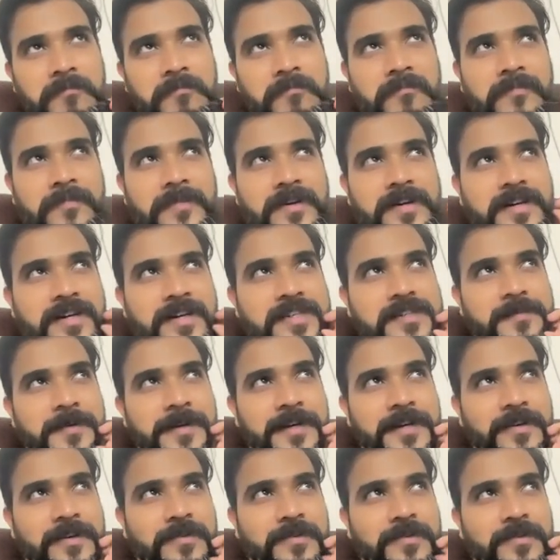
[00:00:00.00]
It's
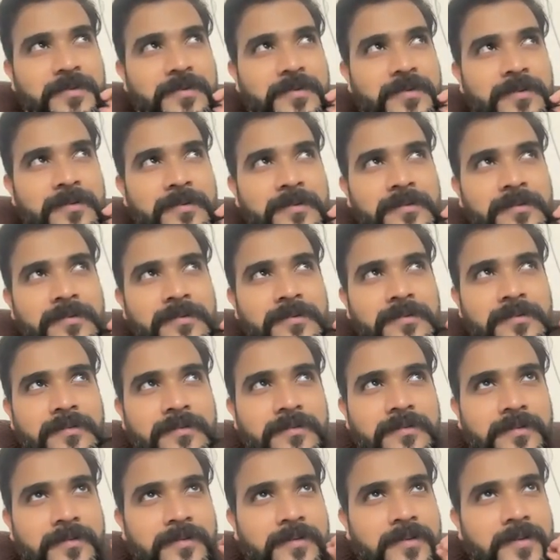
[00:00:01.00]
pretty cool
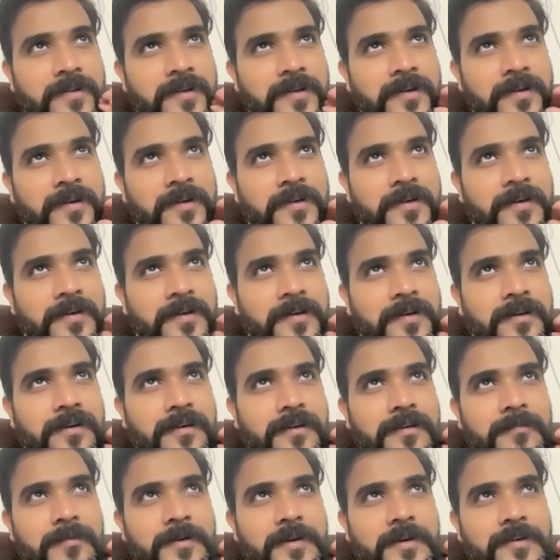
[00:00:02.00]

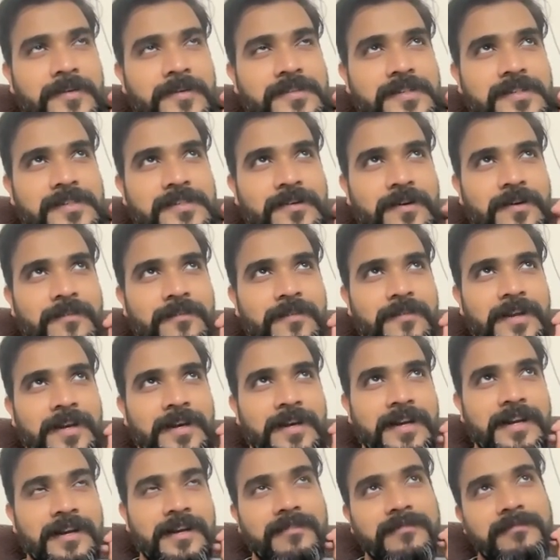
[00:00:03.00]
because it's all valid
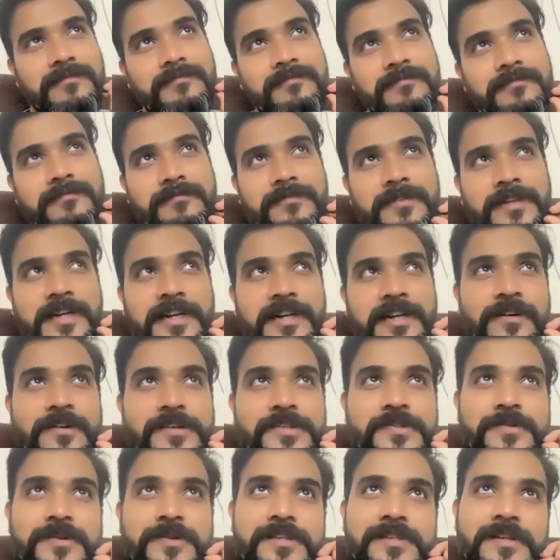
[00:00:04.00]
and lead
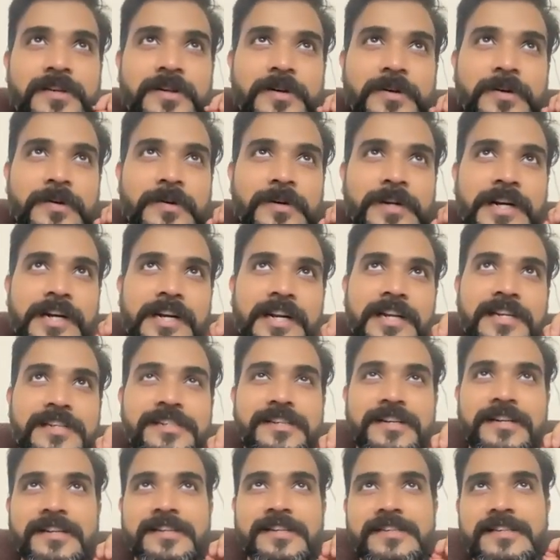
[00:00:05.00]
cost was low,
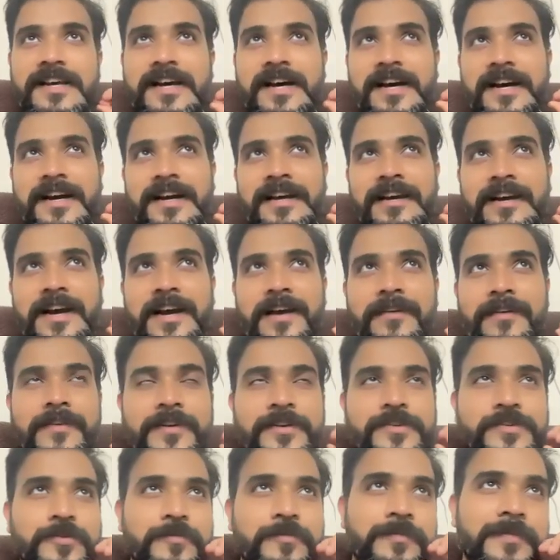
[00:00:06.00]
retention is high,
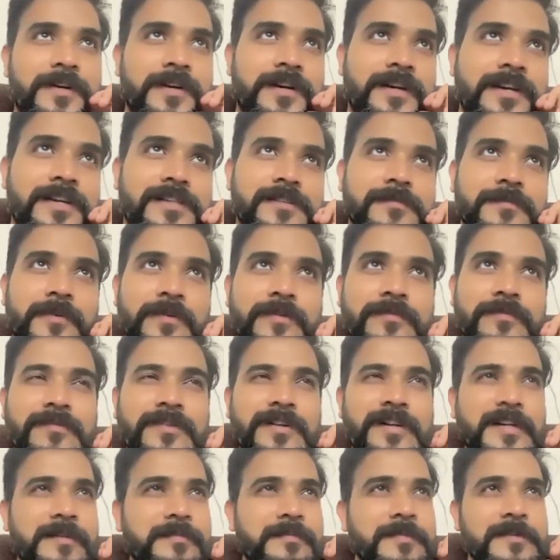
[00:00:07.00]
average open rate is about
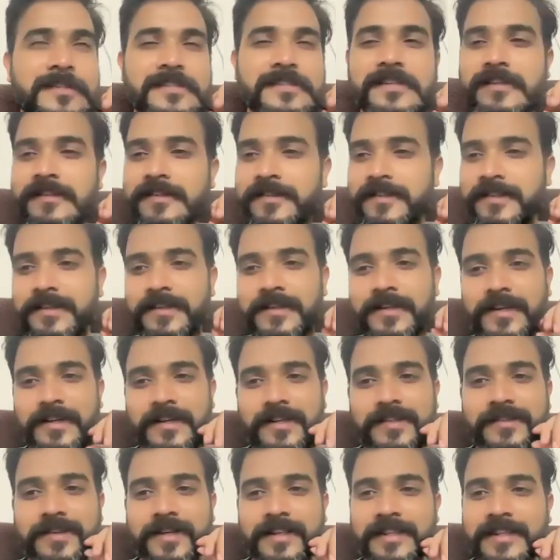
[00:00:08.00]
30%.
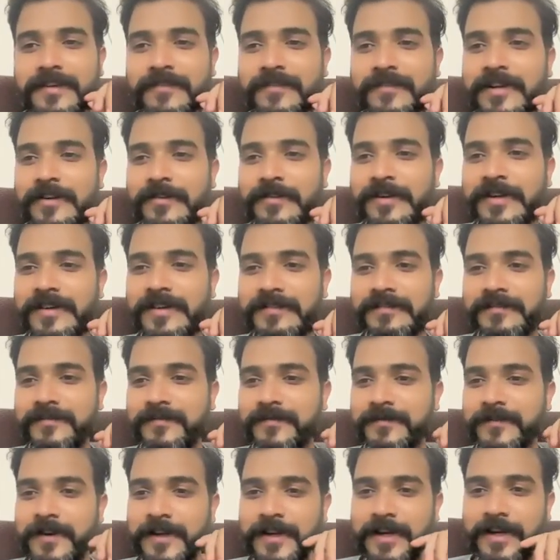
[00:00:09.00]
I think we are doing
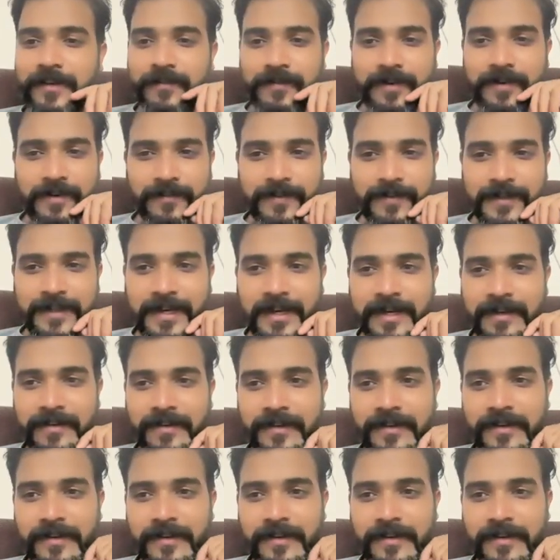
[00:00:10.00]
fairly well with that.